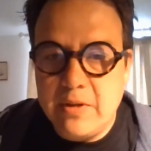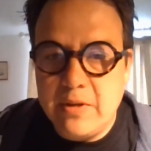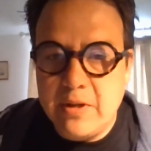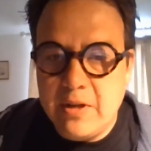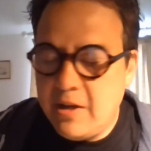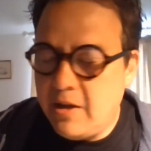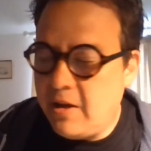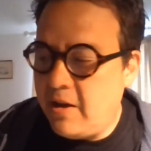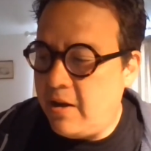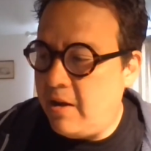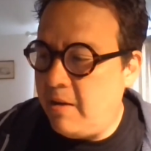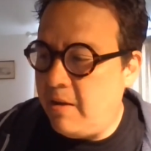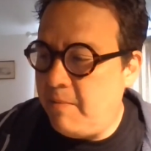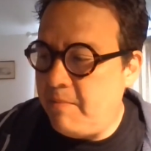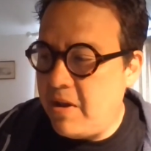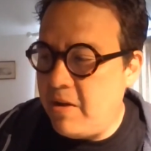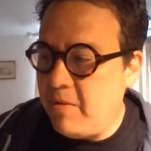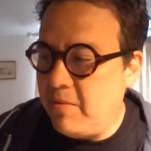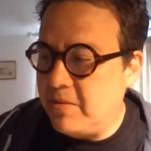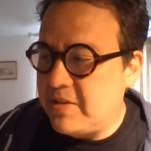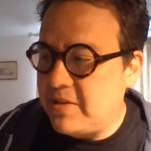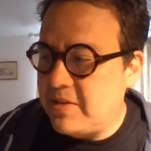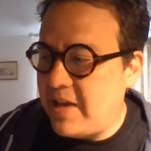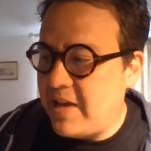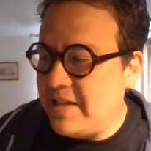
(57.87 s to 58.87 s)
It
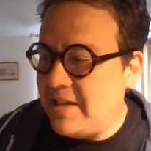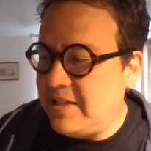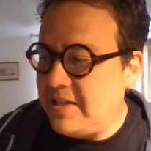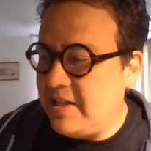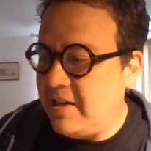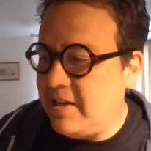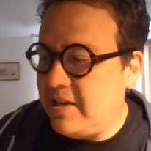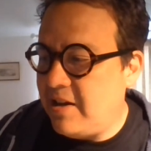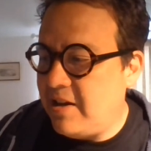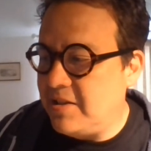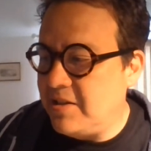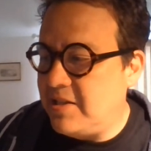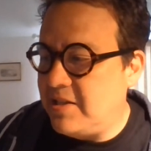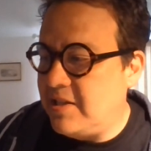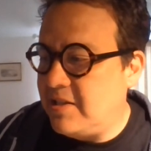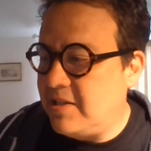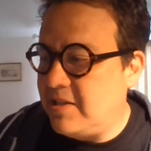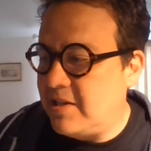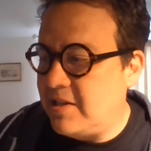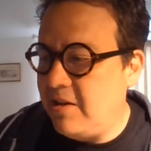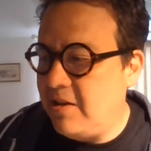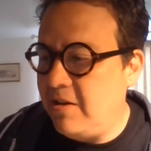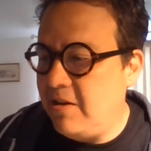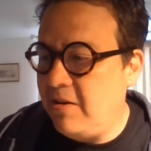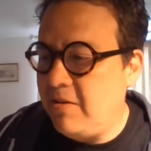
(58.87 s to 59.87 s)
was
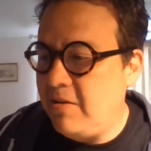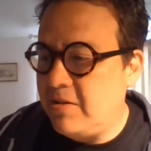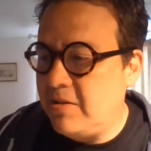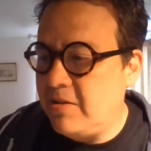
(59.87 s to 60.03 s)
1892,